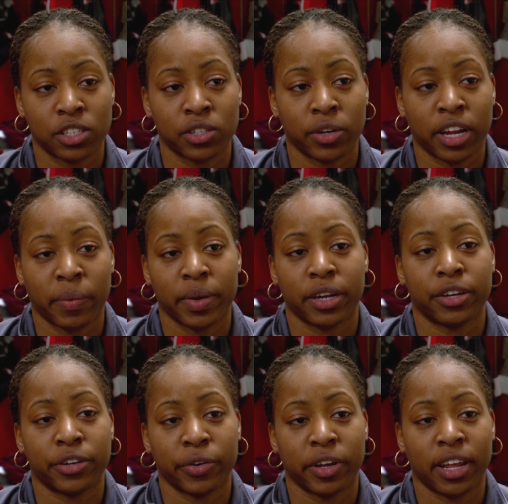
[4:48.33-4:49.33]
just know that we
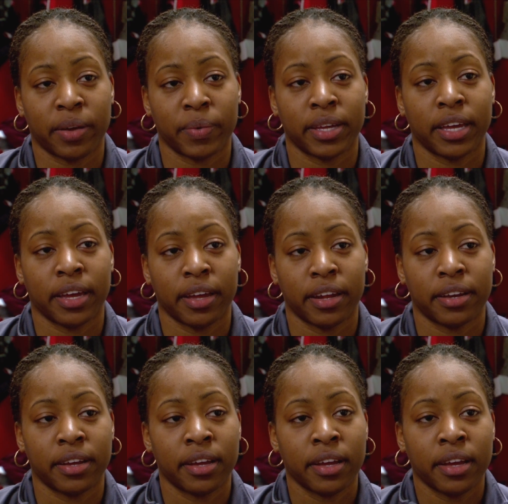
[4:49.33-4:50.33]
can do it. Like, we can't
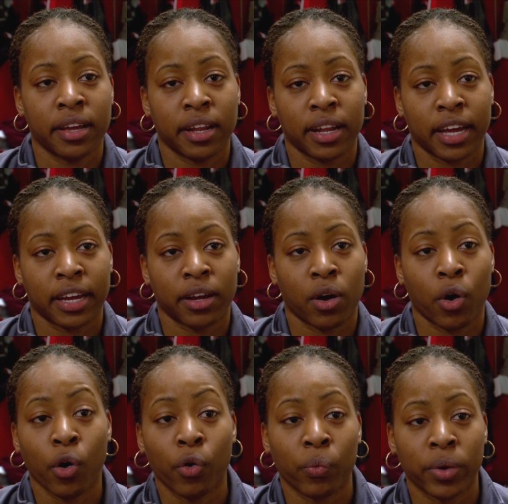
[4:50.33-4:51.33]
like
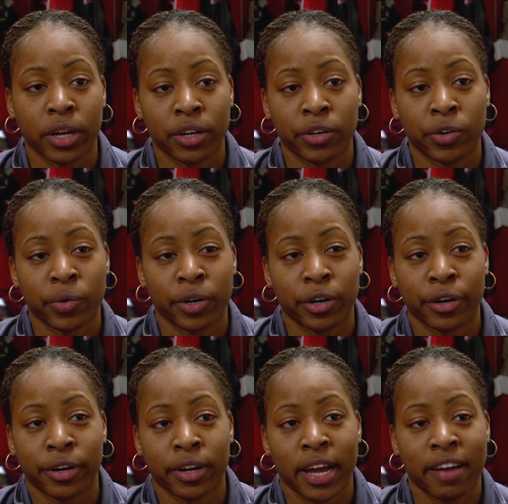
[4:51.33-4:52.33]
hope we can do it
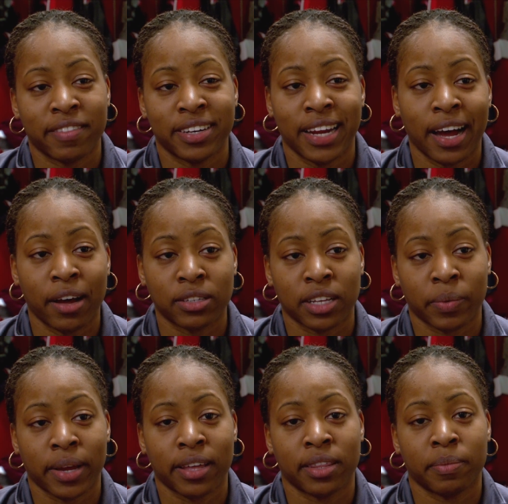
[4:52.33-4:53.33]
or have doubts.
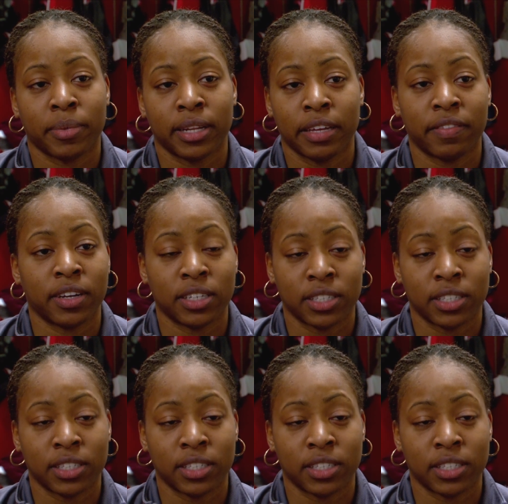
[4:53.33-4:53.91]
Like we have to believe in